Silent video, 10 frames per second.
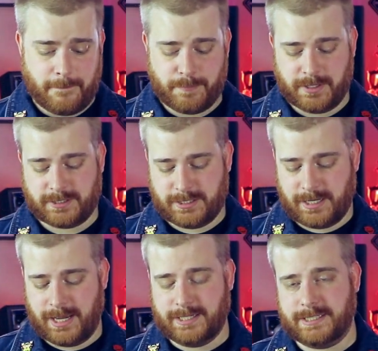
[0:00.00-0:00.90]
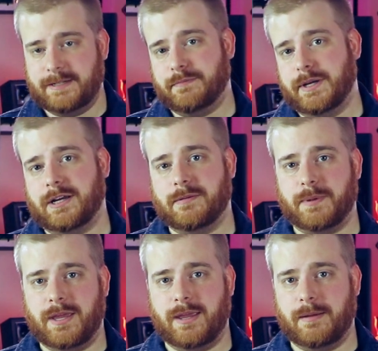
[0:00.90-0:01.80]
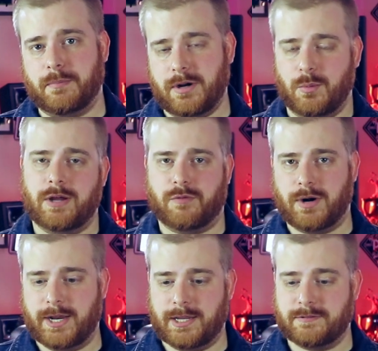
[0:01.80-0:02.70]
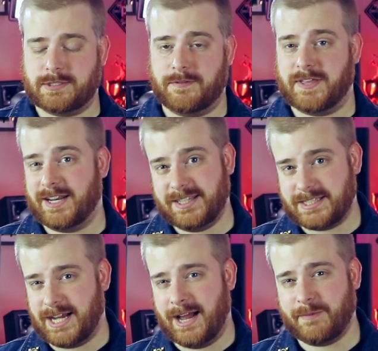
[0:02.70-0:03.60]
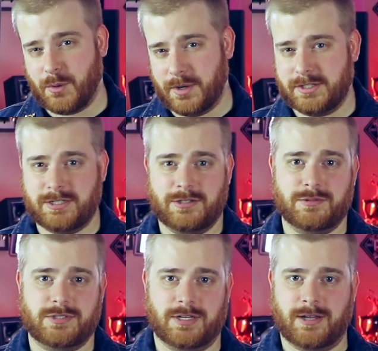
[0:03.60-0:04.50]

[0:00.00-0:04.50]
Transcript: but I did pick up a pretty wide variety of stuff that at least I'm going to use.